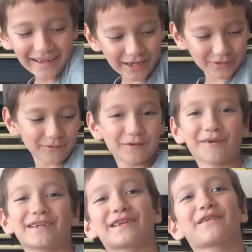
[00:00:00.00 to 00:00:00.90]
That's one
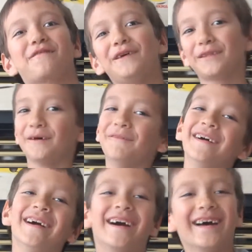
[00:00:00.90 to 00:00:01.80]
way to defeat
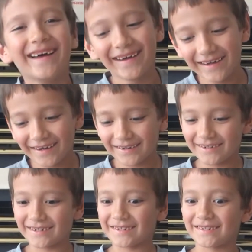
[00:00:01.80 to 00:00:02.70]
them.
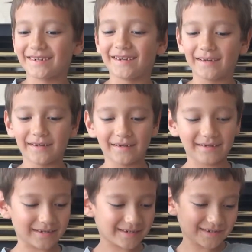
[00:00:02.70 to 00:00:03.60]
Just
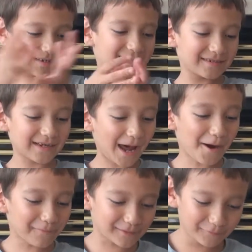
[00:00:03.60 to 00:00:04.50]

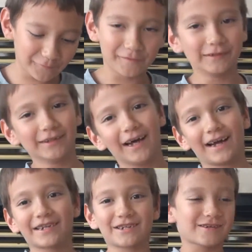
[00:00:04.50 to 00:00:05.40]
zap them with
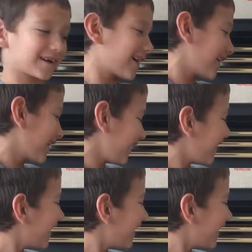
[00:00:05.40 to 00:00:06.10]
electric.